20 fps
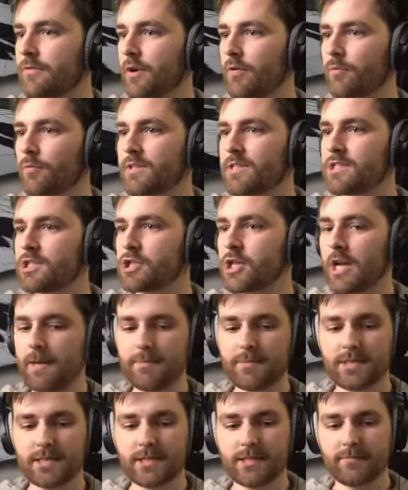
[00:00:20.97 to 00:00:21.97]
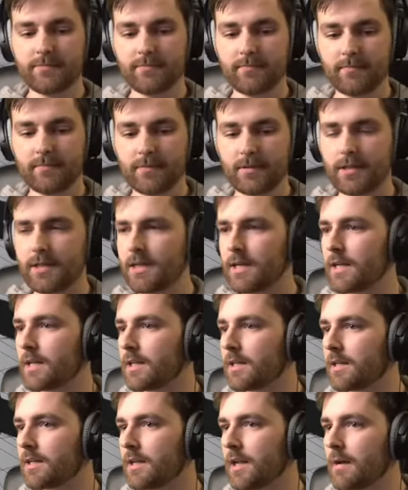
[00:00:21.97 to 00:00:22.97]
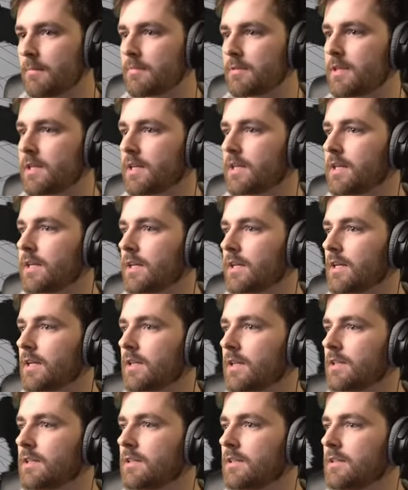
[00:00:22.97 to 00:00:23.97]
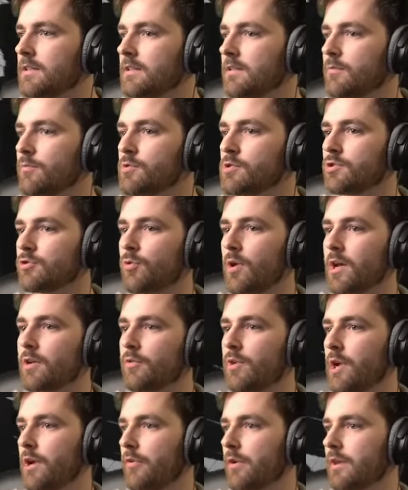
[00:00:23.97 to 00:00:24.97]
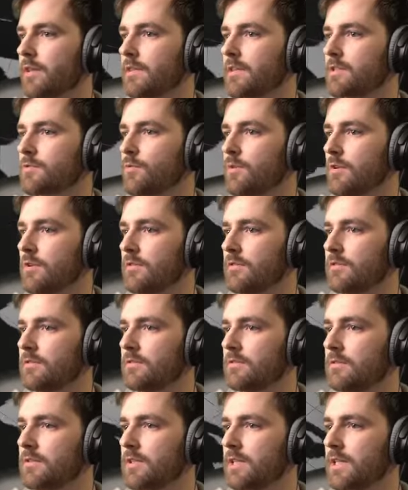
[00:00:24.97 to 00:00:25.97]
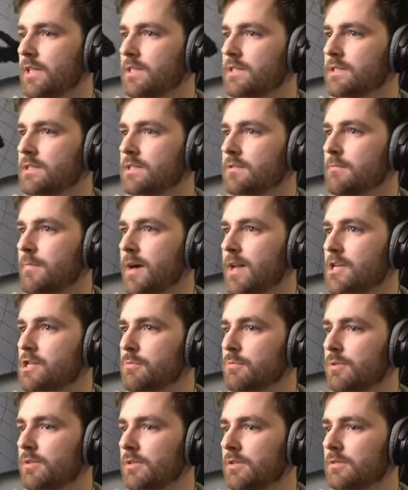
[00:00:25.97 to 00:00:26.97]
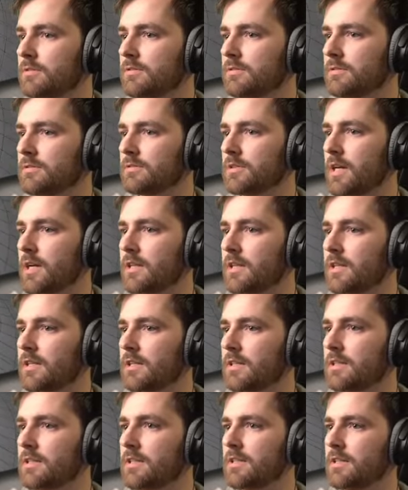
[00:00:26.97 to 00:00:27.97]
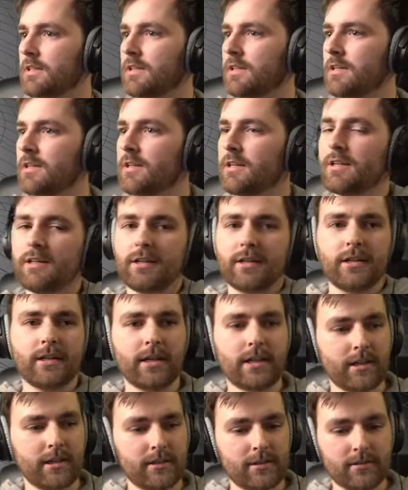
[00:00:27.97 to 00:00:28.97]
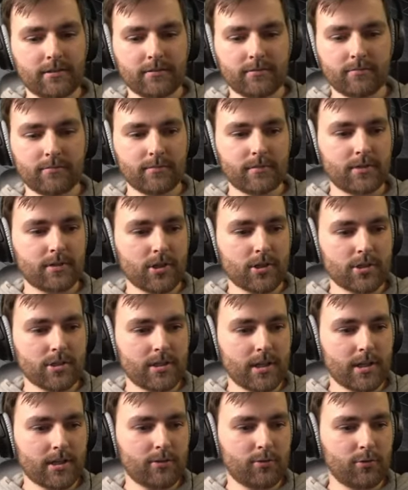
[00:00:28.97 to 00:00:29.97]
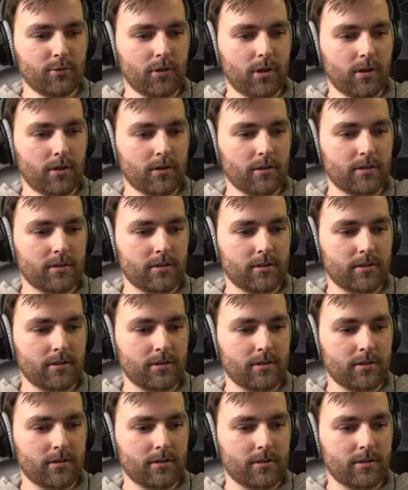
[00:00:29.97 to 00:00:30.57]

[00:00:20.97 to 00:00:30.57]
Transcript: around with these shapes and I'm thinking we should try and recreate this one. It's manageable, I think. It doesn't take too long.